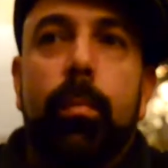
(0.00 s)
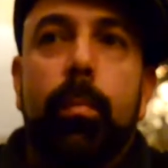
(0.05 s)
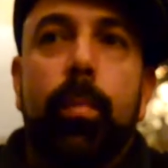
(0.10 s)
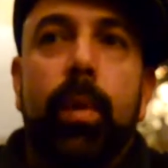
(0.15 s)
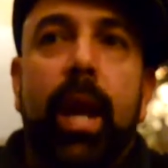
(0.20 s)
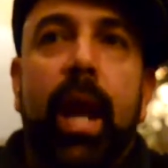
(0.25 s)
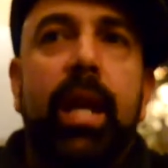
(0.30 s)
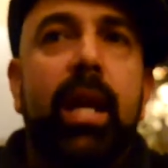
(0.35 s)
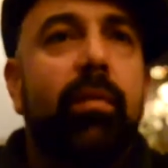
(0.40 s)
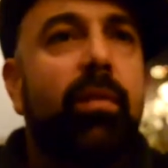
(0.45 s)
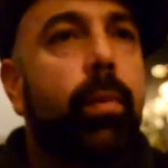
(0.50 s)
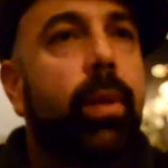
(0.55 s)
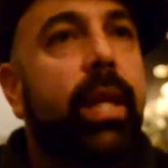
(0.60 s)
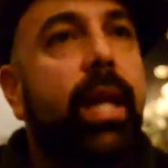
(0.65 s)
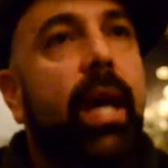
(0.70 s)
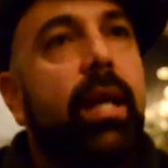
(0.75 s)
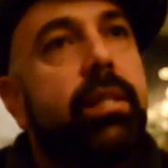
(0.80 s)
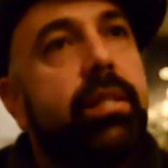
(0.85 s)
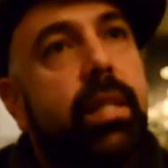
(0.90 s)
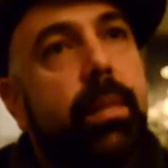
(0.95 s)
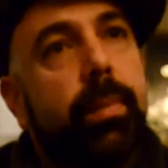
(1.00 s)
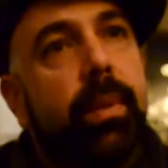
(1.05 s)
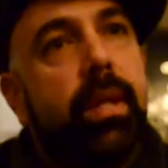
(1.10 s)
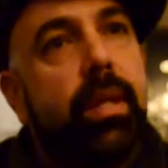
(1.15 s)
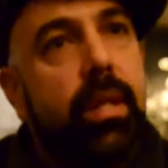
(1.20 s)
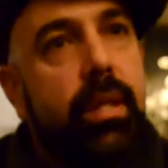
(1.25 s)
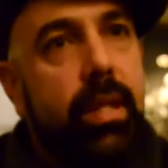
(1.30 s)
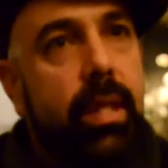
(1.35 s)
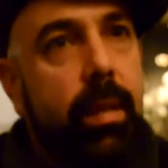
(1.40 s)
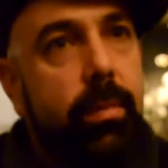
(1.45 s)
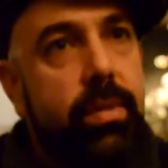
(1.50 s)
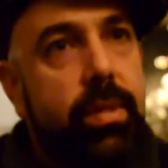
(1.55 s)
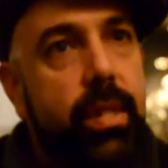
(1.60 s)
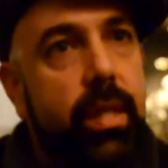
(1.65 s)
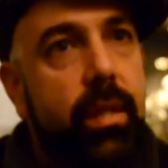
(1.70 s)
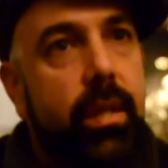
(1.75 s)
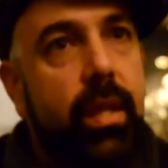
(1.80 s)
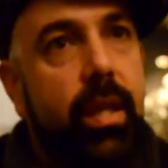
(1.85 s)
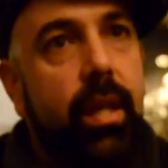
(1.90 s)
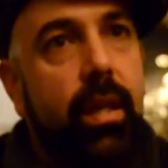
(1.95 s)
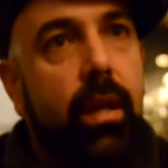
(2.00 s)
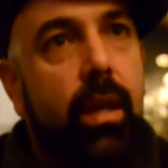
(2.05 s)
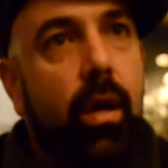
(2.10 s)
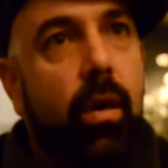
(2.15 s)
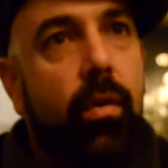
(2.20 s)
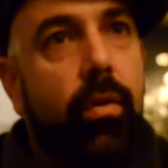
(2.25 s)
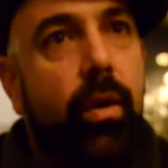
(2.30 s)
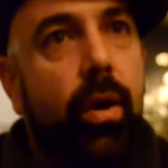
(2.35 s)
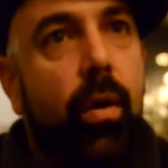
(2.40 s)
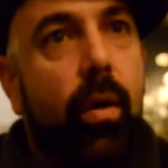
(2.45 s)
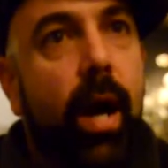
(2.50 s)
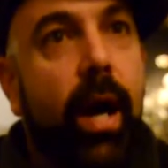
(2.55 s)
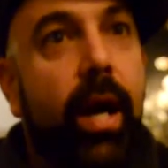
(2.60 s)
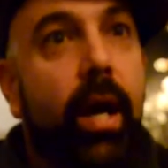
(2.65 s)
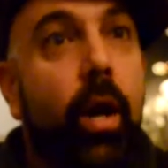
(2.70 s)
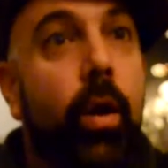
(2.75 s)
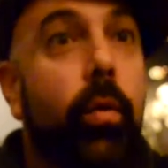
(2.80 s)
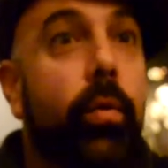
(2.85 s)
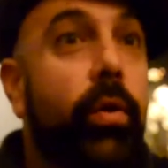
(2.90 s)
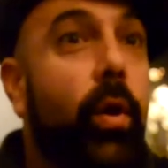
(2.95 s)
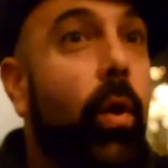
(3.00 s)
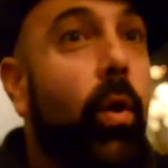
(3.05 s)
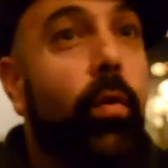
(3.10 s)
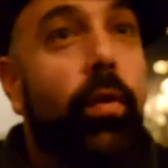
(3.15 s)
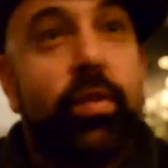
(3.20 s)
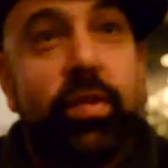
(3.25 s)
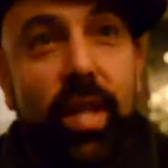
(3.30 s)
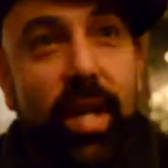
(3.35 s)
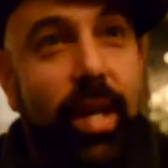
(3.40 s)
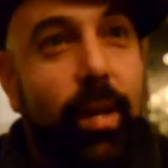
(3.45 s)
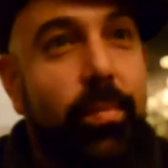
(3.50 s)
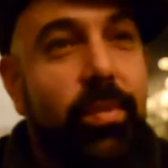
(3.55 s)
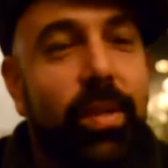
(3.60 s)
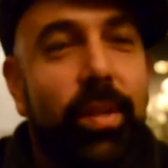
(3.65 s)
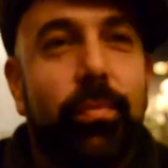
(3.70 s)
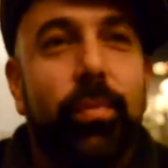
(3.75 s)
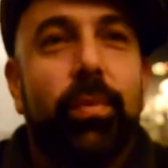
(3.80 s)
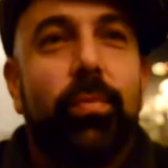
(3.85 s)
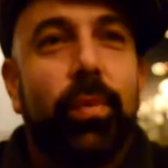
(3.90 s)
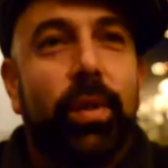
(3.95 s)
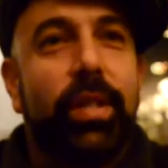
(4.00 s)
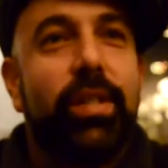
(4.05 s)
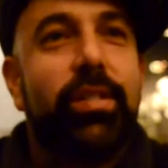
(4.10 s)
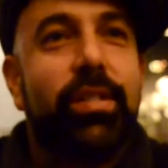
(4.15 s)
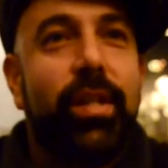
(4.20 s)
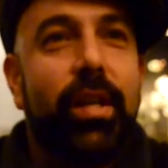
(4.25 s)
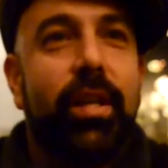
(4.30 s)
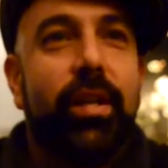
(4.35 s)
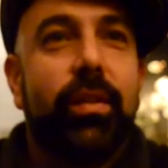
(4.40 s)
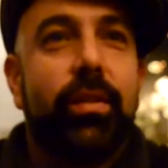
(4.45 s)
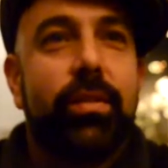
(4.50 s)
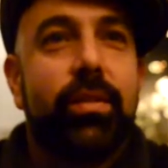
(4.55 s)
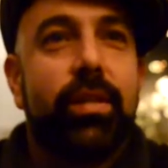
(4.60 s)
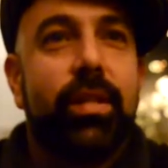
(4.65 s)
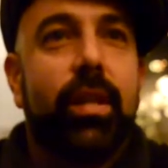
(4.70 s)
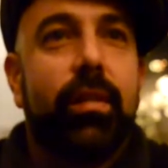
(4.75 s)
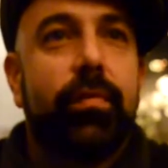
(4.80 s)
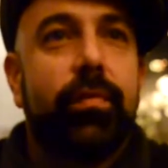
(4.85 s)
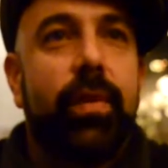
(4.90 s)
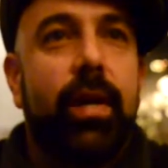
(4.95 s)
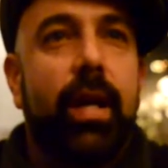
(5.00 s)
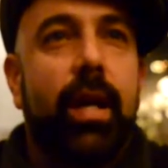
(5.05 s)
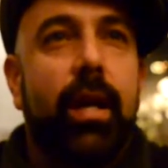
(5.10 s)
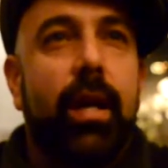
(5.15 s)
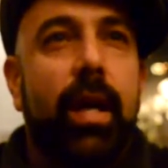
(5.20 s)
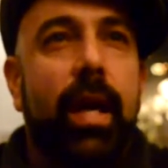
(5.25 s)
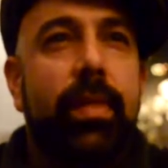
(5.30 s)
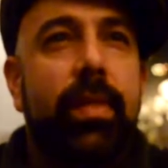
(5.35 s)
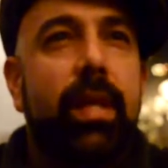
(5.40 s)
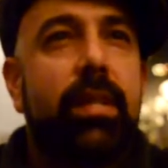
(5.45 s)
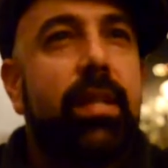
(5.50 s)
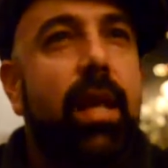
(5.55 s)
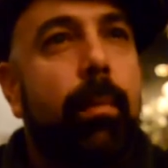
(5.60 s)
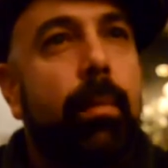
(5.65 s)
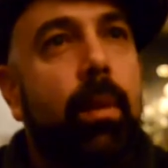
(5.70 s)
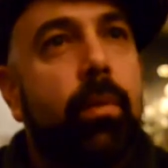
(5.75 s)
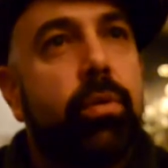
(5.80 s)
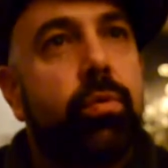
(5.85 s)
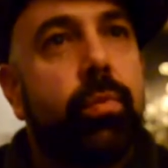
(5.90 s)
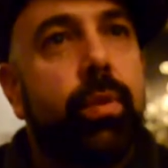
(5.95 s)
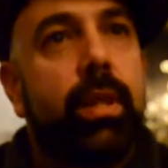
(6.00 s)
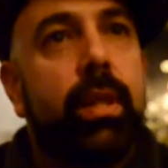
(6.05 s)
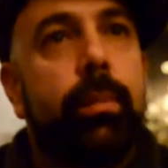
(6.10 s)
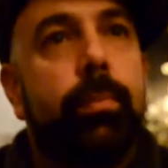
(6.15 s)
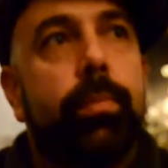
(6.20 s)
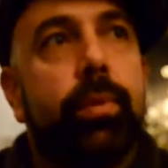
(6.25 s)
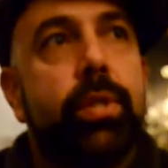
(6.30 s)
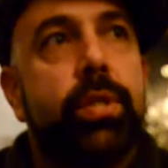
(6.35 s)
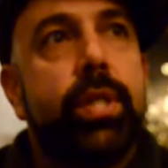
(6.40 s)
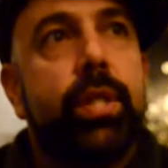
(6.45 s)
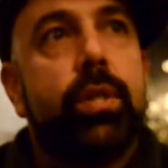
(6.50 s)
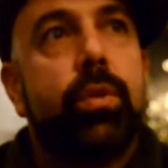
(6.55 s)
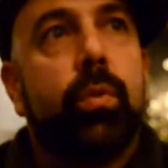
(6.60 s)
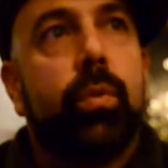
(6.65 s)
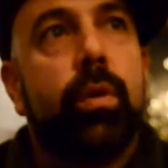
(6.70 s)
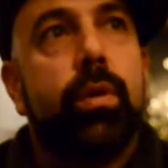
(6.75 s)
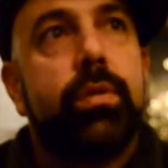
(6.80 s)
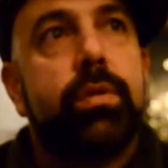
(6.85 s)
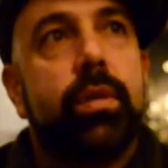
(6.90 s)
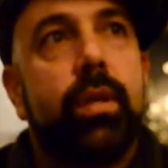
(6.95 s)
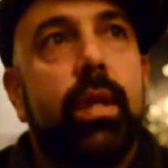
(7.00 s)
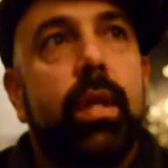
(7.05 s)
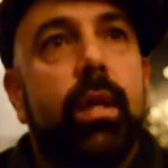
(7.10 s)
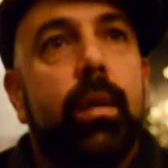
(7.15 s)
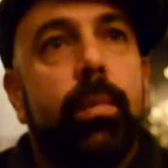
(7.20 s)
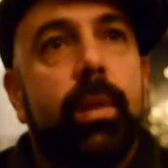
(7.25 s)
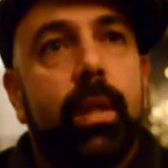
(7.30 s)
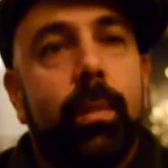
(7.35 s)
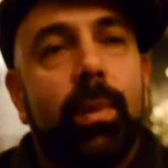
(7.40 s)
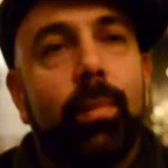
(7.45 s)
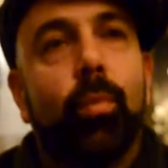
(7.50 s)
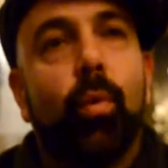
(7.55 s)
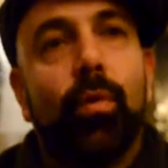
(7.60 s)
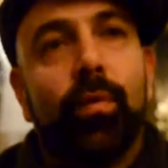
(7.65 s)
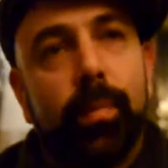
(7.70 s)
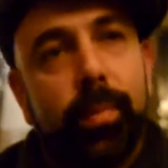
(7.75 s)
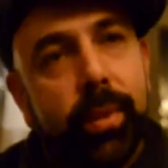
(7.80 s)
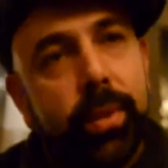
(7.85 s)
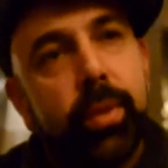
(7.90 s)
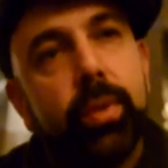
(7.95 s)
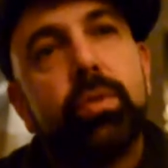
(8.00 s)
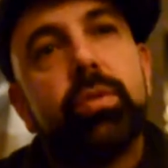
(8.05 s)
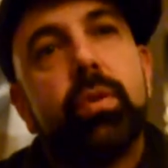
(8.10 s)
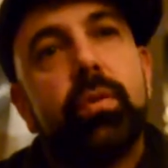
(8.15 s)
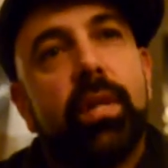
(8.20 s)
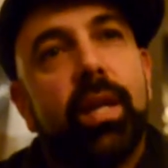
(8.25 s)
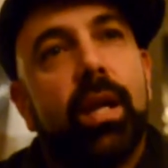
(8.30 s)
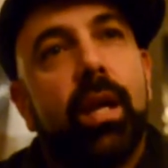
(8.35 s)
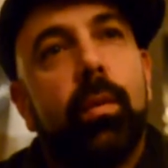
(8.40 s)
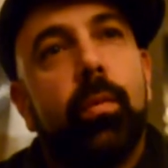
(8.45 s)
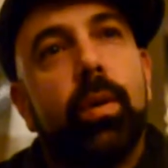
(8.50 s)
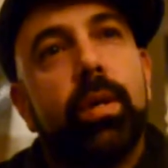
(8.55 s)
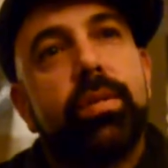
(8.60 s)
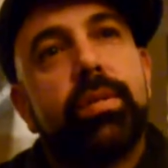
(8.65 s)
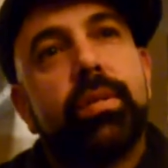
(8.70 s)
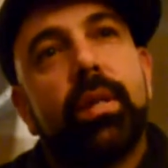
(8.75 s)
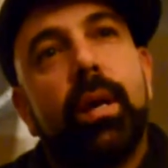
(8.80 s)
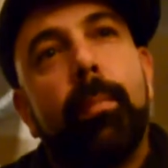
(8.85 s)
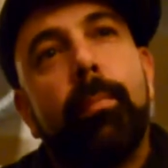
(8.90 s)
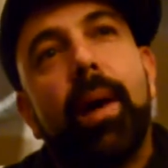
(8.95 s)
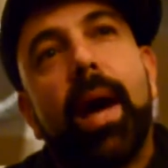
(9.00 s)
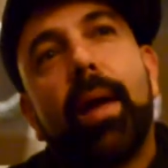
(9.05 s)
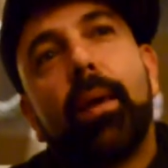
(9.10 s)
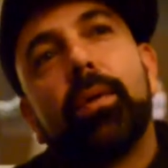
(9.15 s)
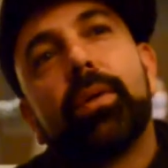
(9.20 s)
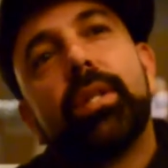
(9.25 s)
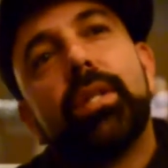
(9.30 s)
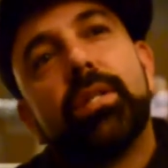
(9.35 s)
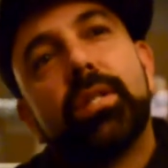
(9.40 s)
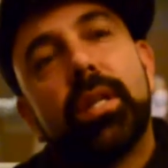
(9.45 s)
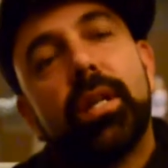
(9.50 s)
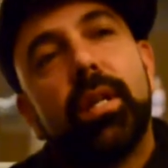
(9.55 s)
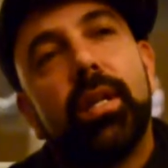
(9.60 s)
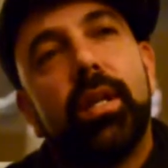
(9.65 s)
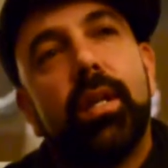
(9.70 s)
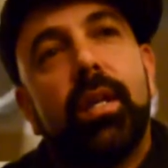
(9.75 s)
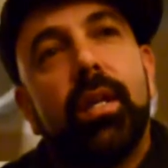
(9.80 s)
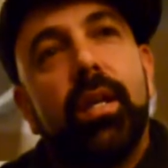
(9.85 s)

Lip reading: But I never really got deep into the DMC thing, although I owned all the tapes and would really study their stuff. At that time, I was really pushing towards becoming more of a producer than I was a battle DJ.